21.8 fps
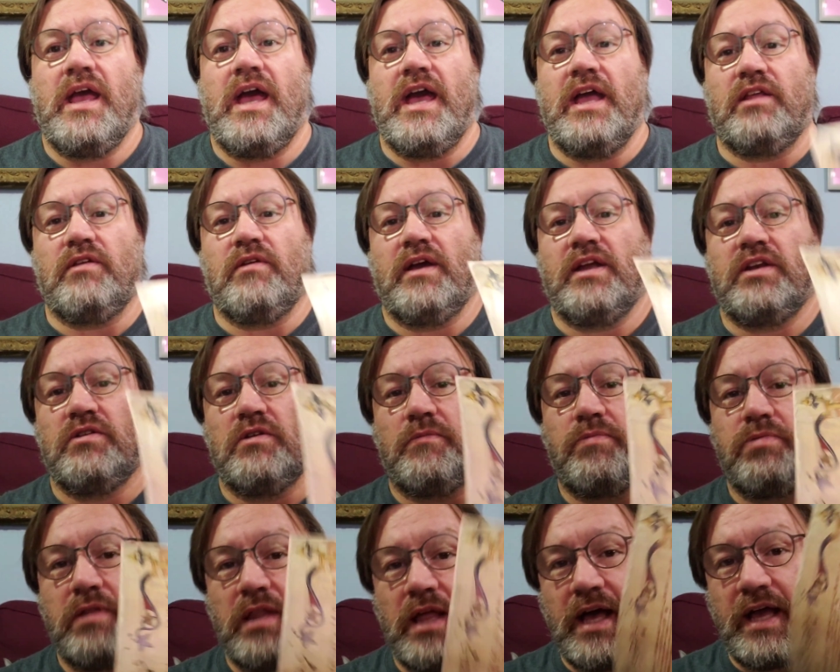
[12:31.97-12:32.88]
and you had to
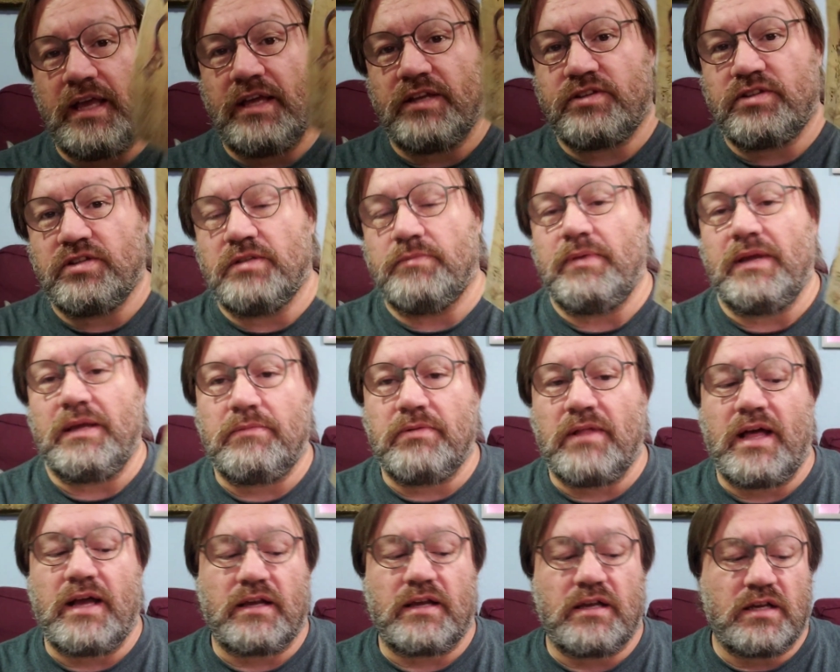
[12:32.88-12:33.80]
apply it to the big
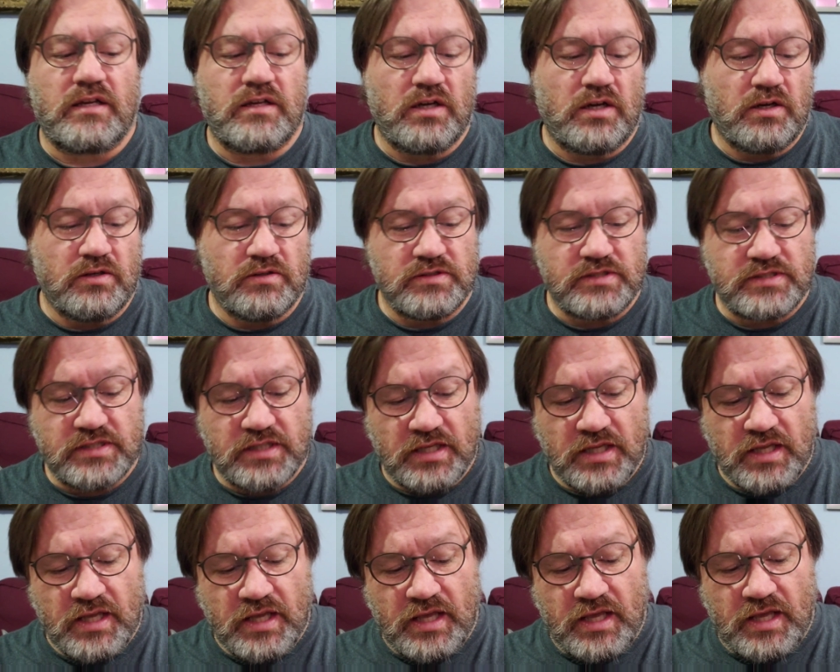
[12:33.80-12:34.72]
block of codes.
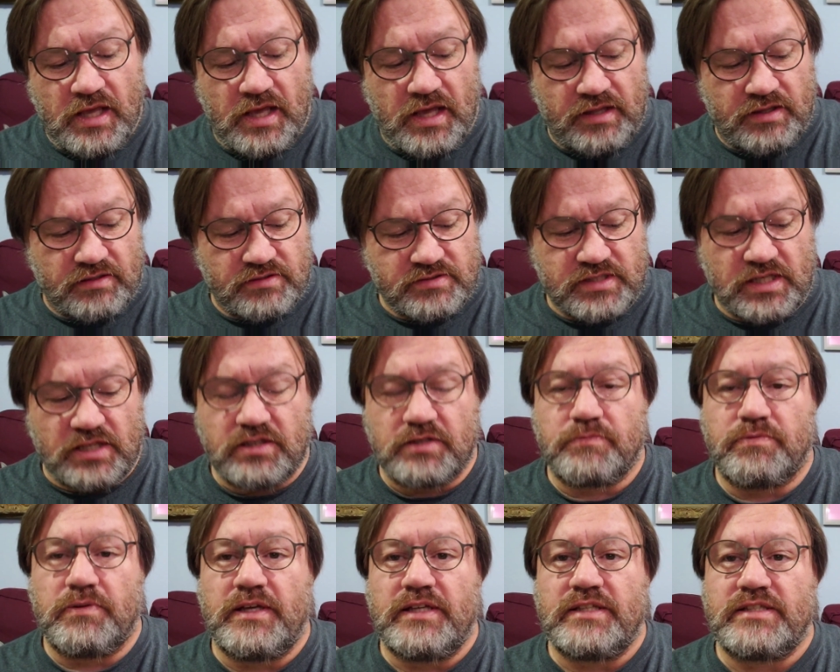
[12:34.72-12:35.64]
And there was other
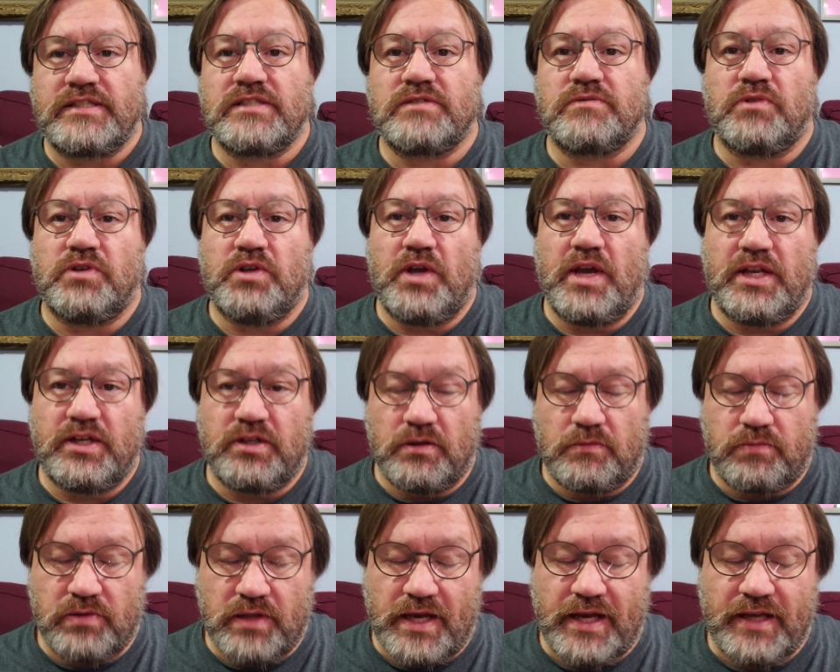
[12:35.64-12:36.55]
places where you had to
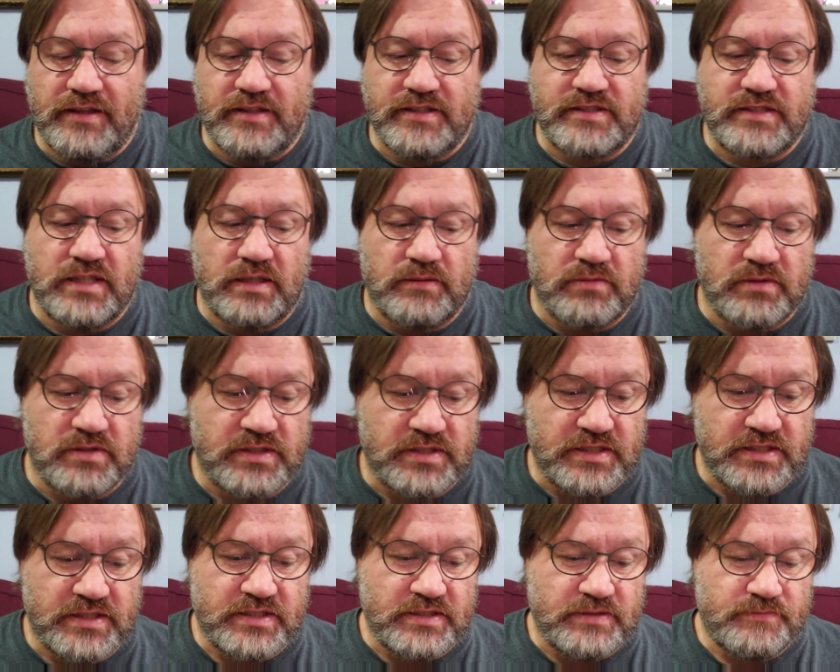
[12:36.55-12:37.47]
apply this number
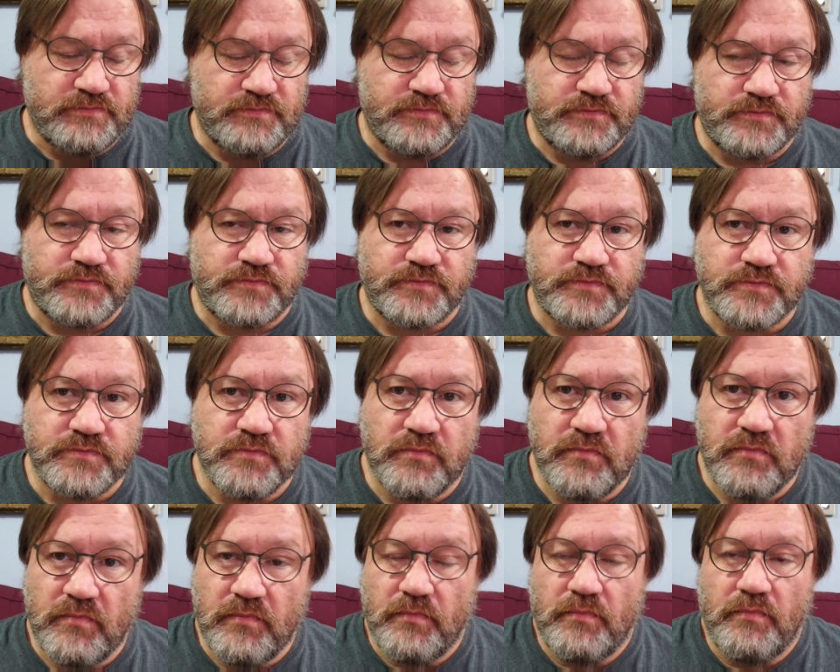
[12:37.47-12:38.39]
system.
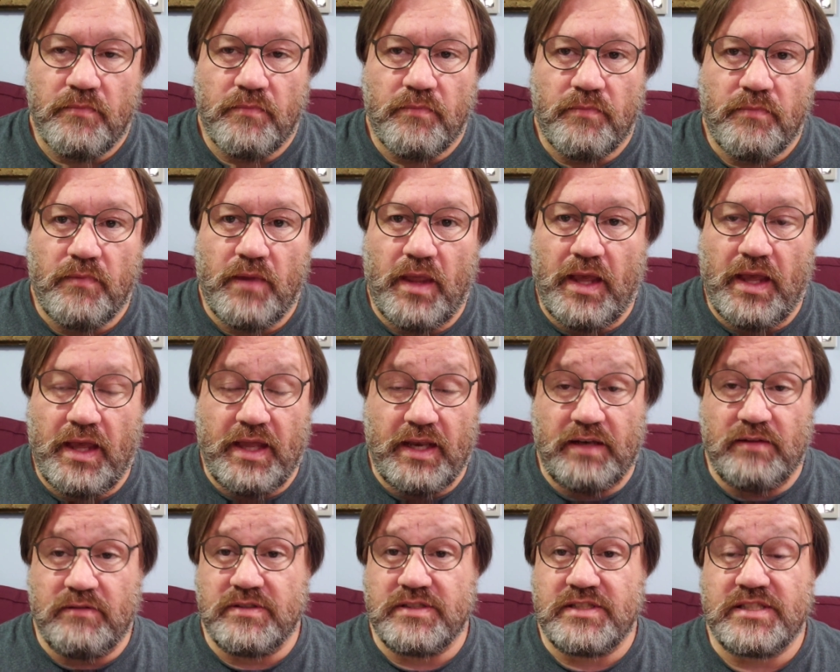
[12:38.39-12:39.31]
And
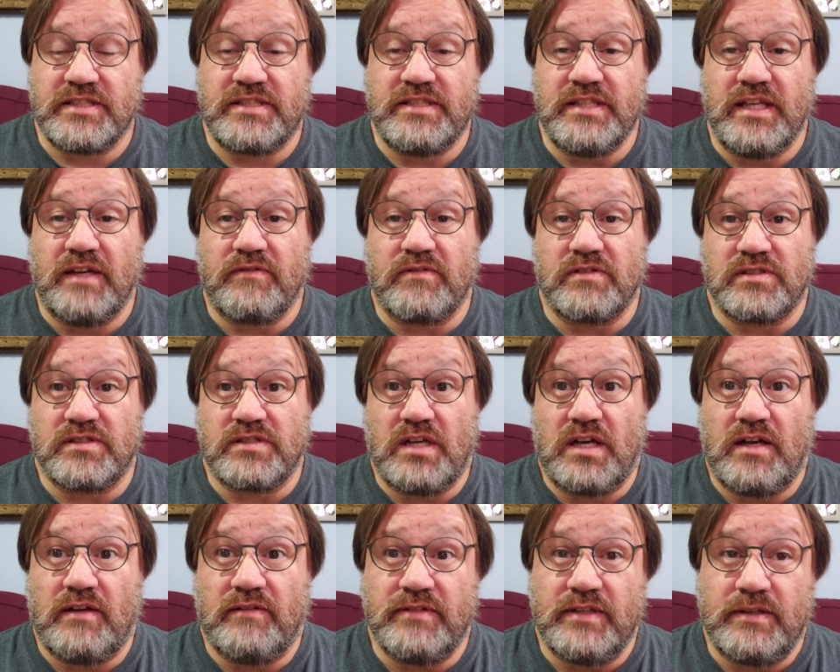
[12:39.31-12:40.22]
it was just never
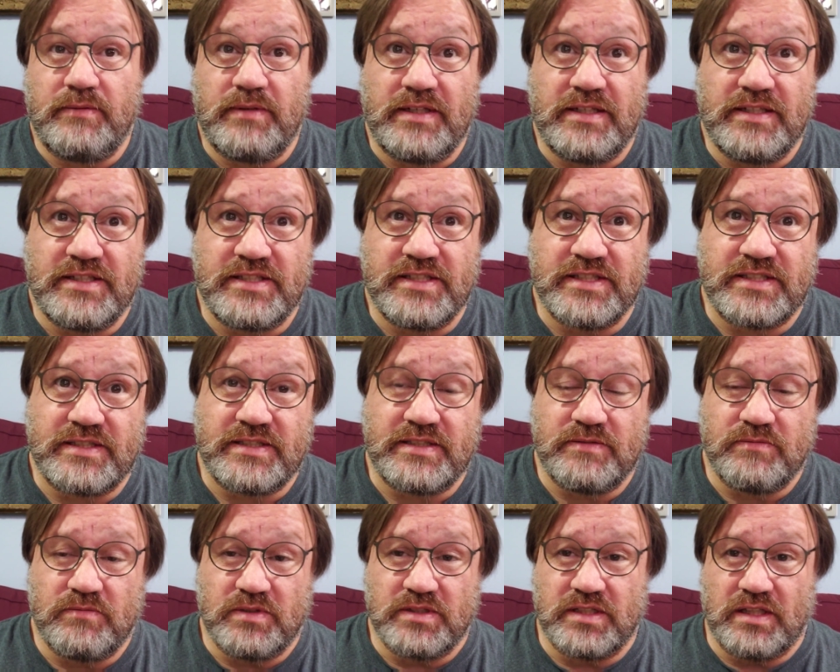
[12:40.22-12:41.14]
solved. I mean, it just
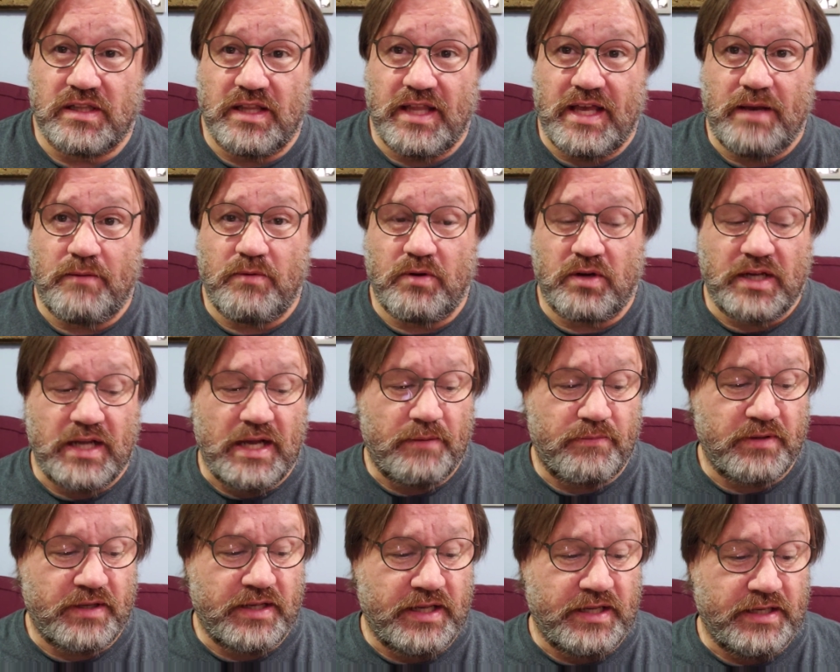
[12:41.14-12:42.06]
was a lot more
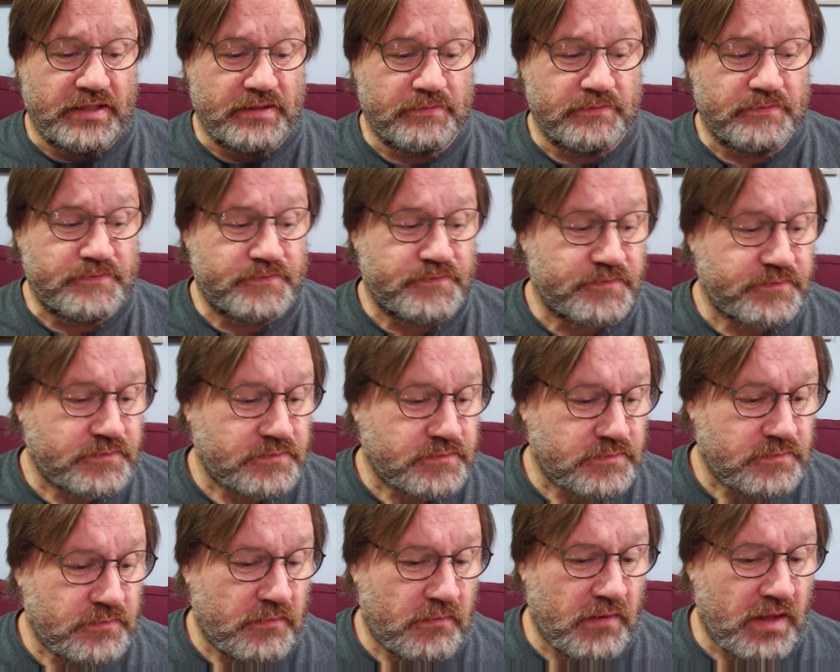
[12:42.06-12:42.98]
complicated.
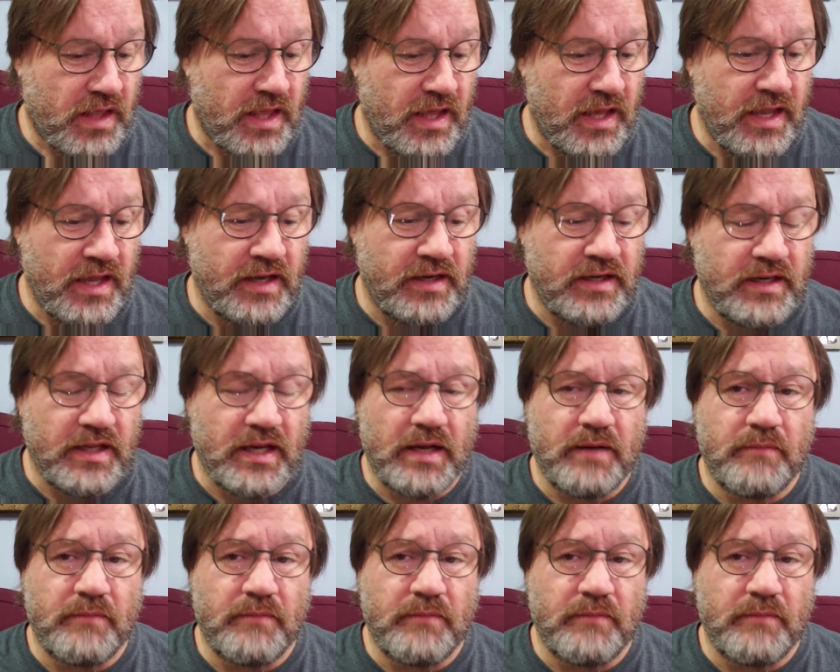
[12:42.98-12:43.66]
And